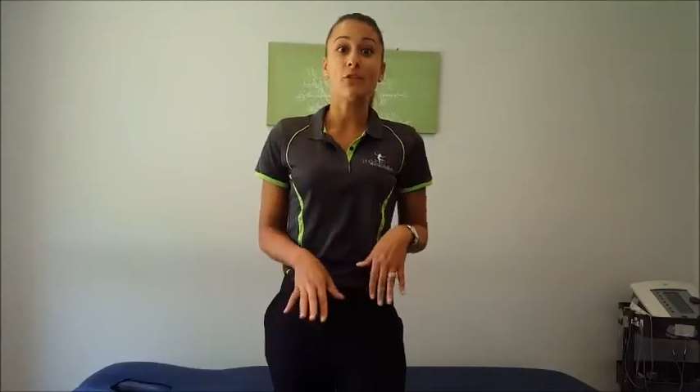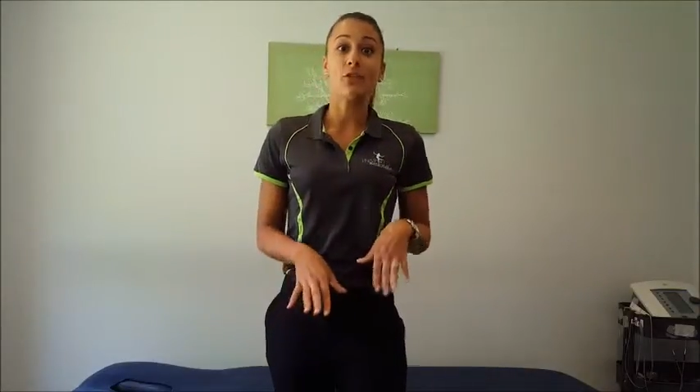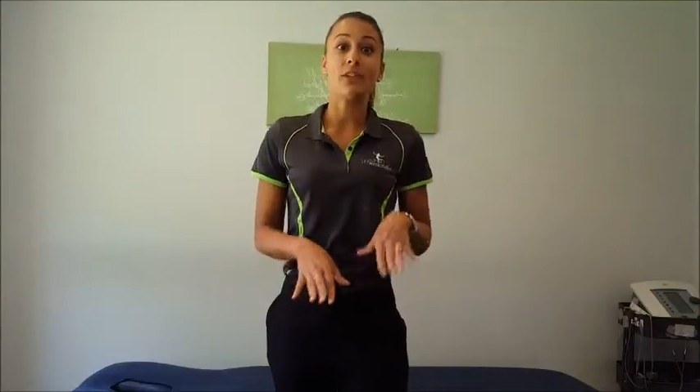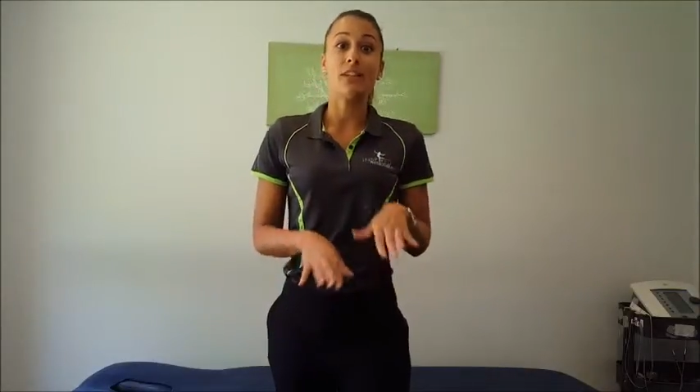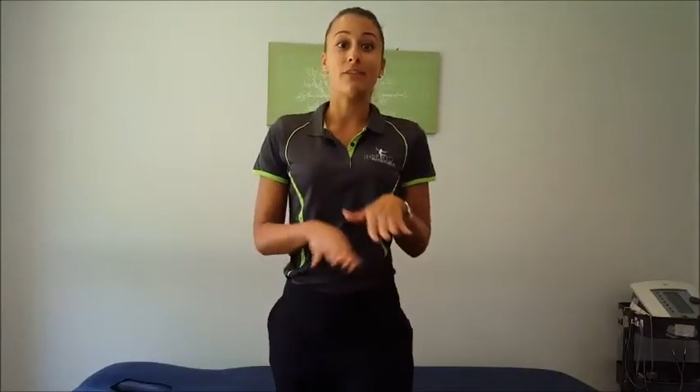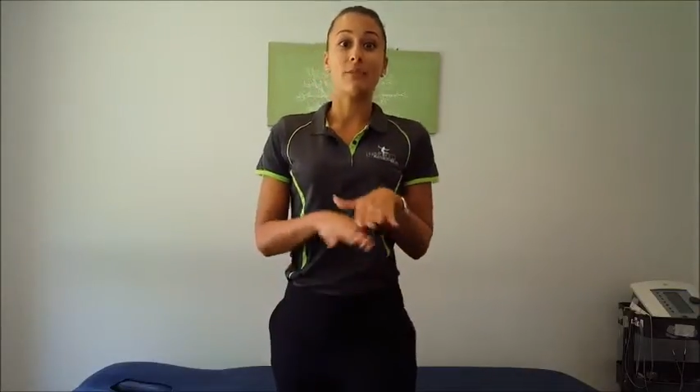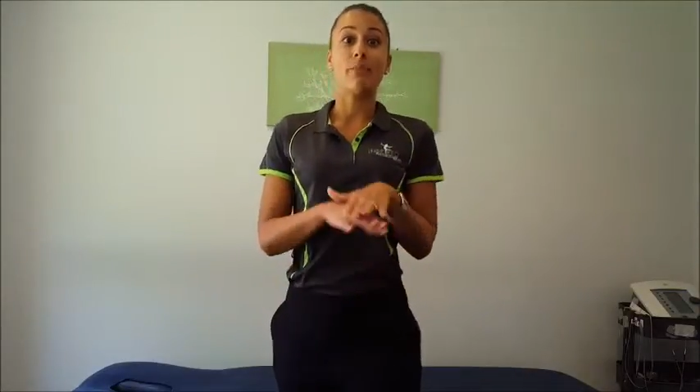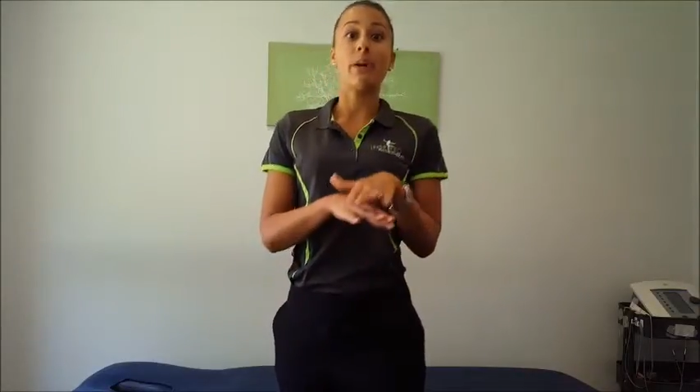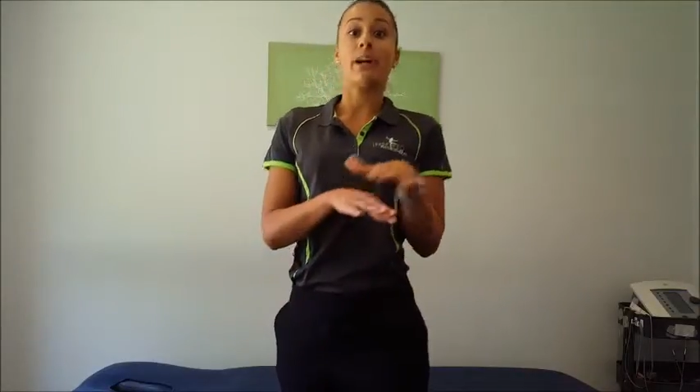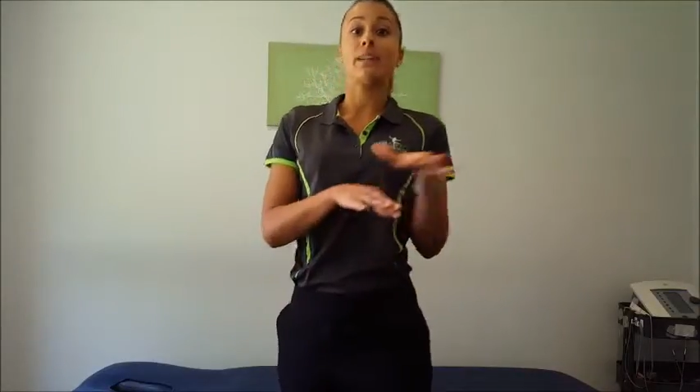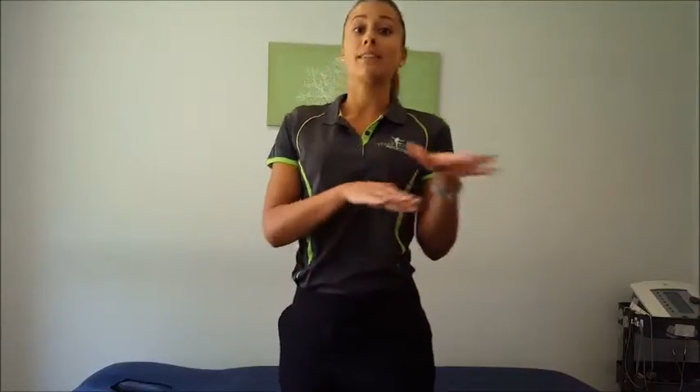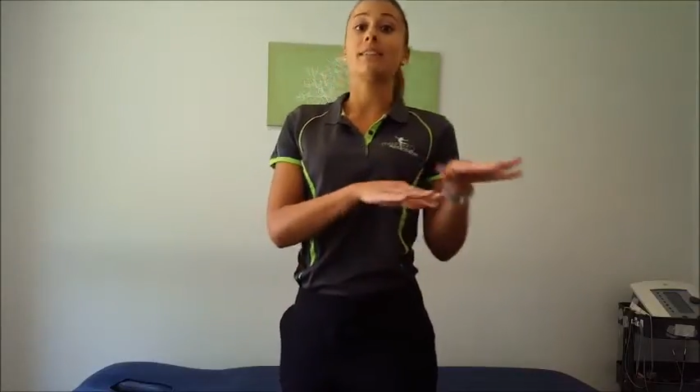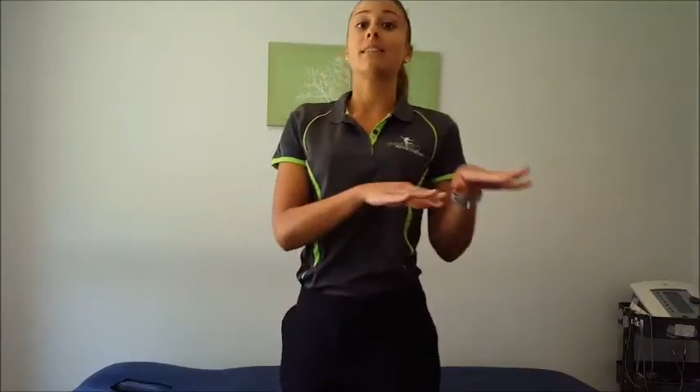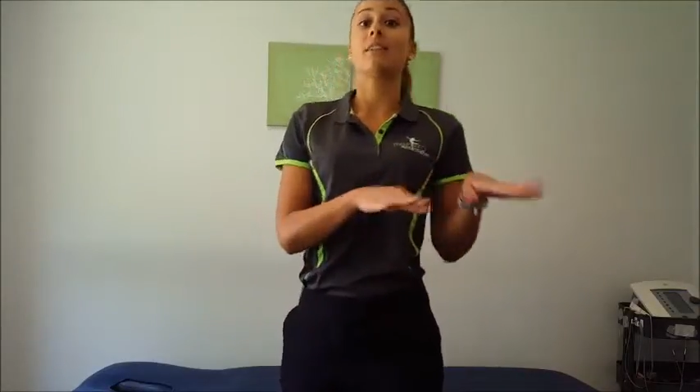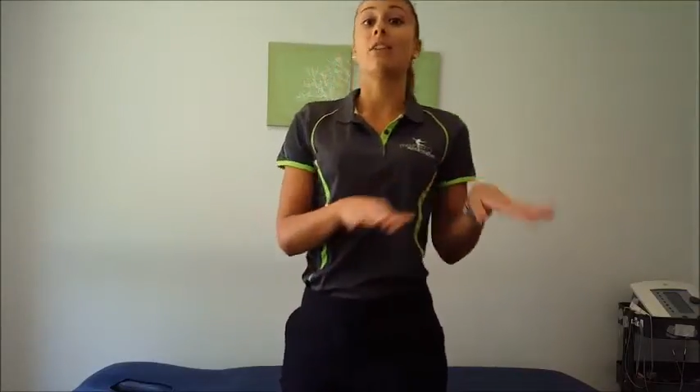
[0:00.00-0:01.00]
or you can even
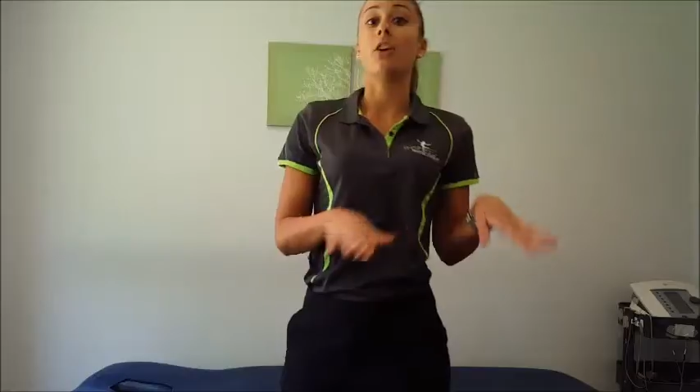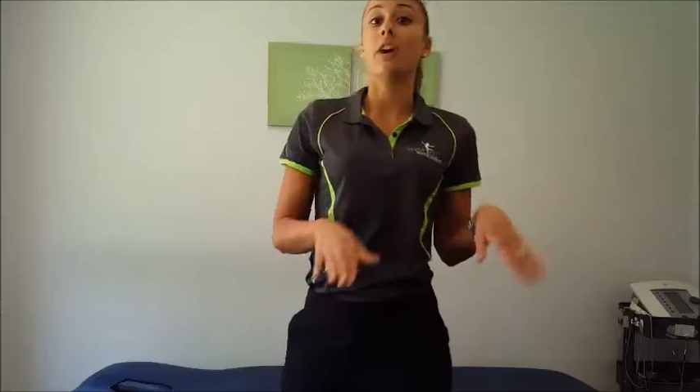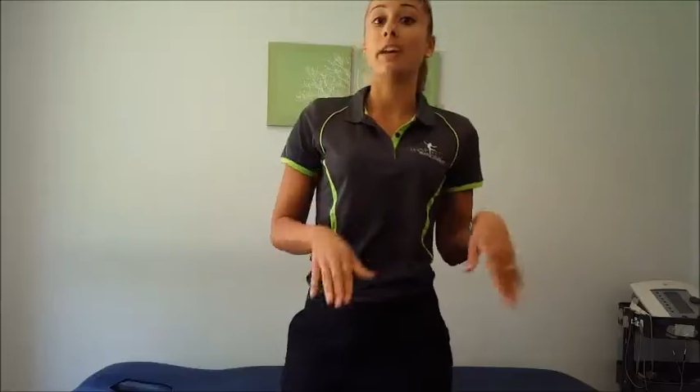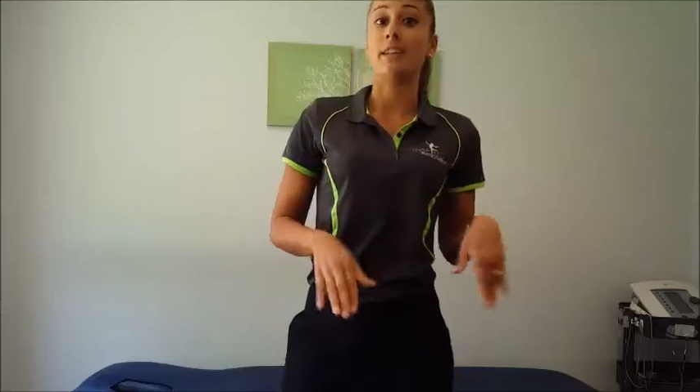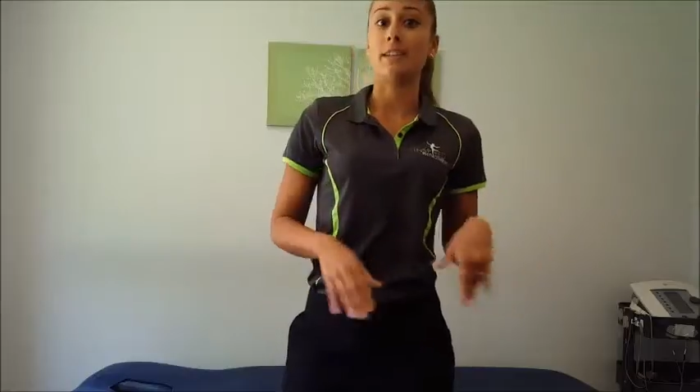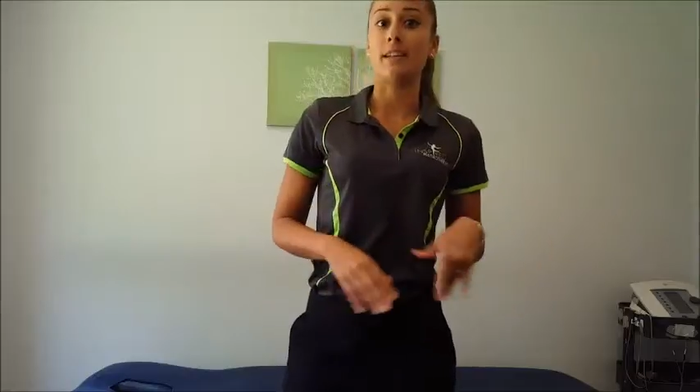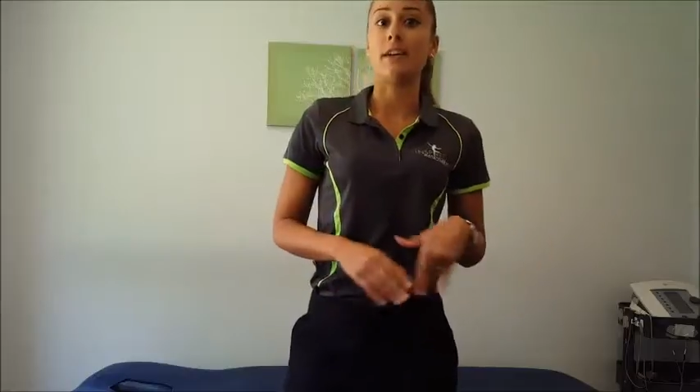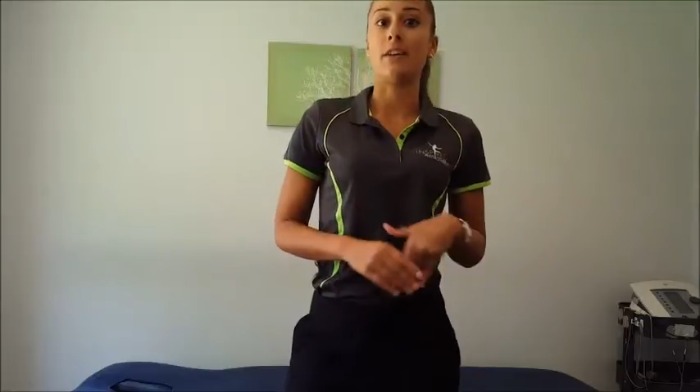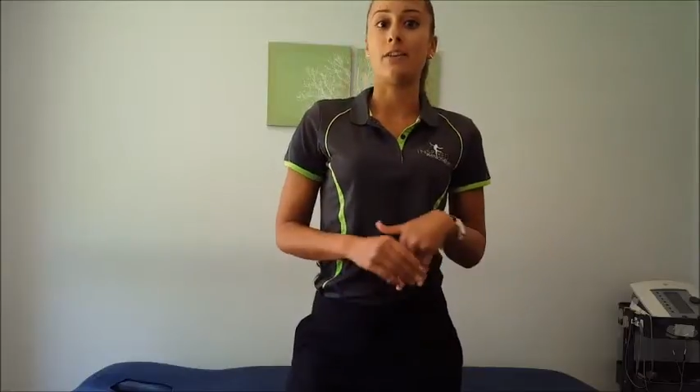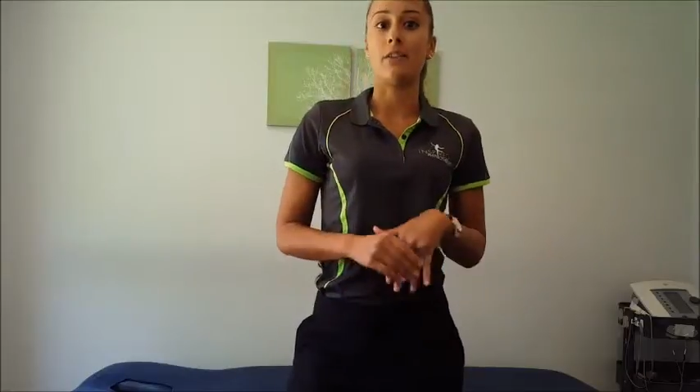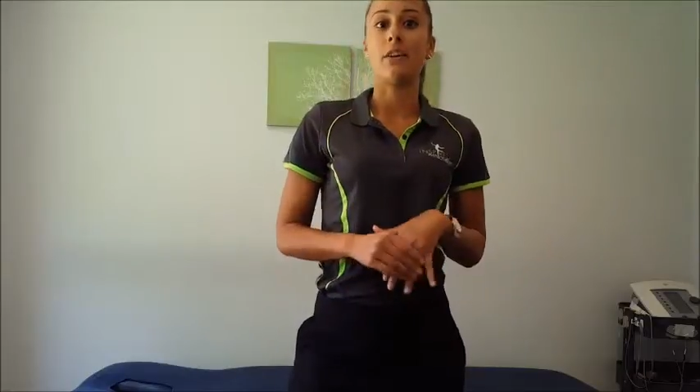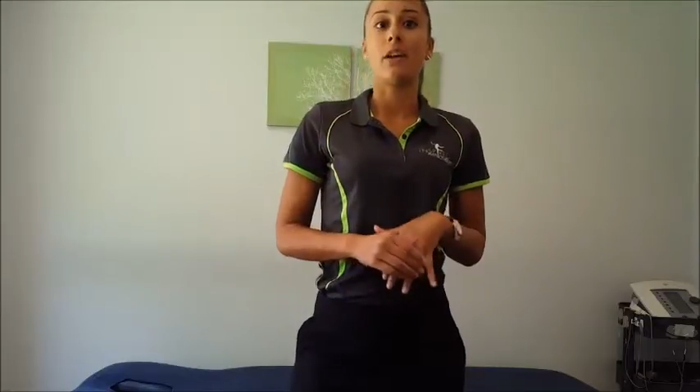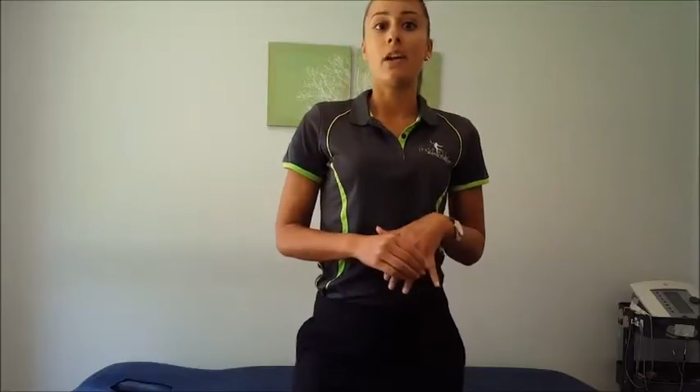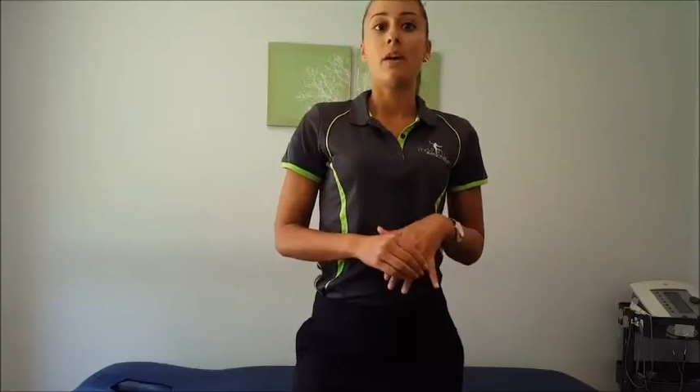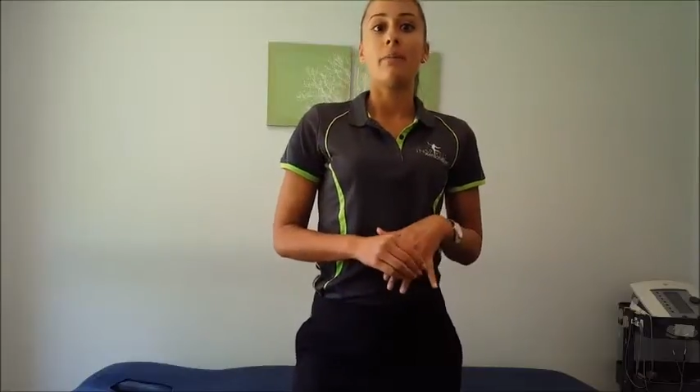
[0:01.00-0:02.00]
practice it lying down.